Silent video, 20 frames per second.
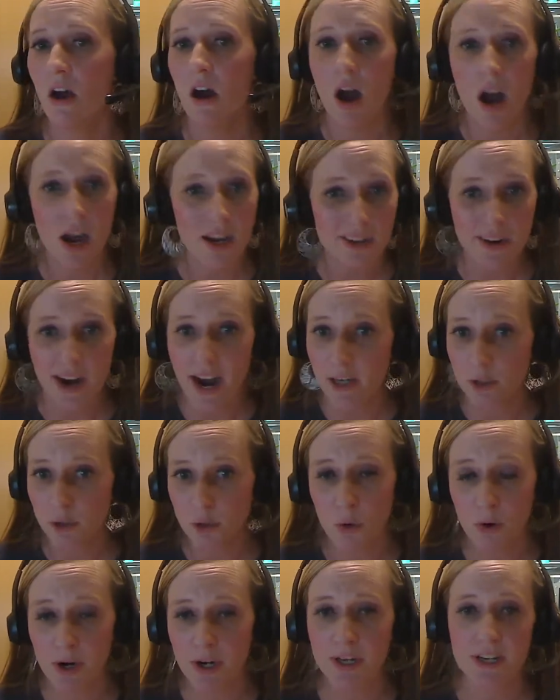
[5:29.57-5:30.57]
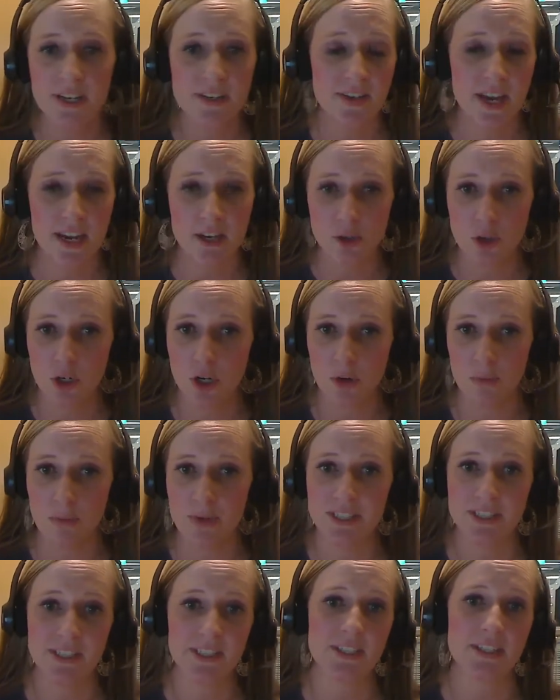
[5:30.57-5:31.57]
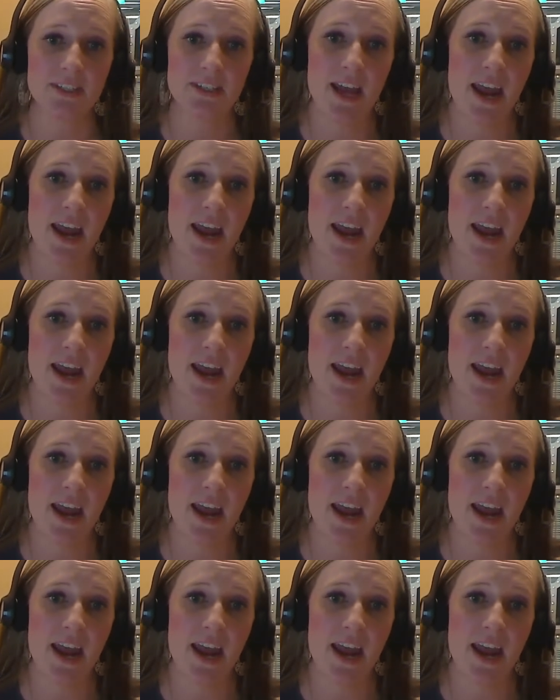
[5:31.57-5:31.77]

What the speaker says: on your actual organization or businesses.